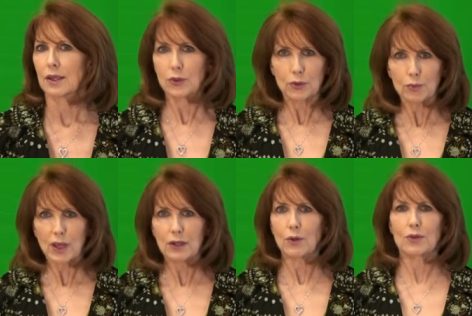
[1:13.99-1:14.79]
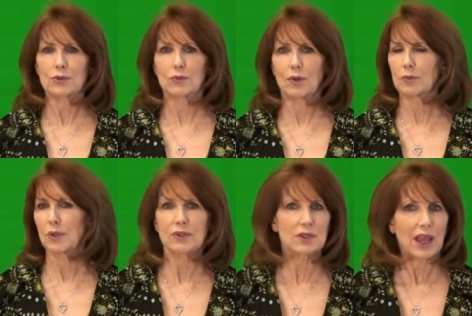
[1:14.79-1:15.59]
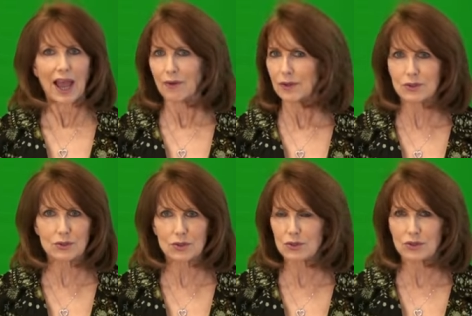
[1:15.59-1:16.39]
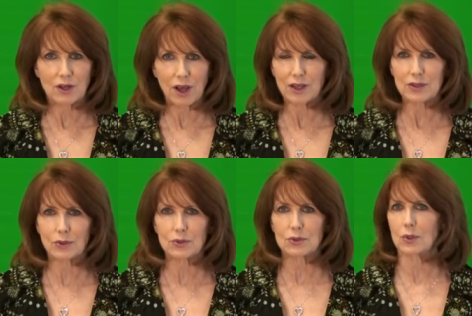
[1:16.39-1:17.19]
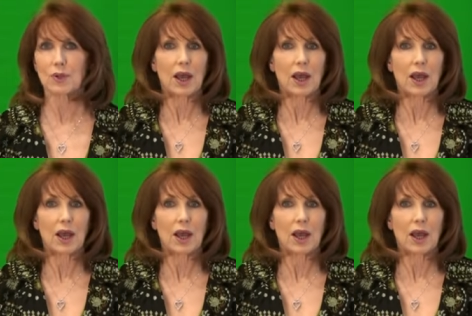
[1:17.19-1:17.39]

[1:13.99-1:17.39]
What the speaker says: You may know the script, but the character should not know the script.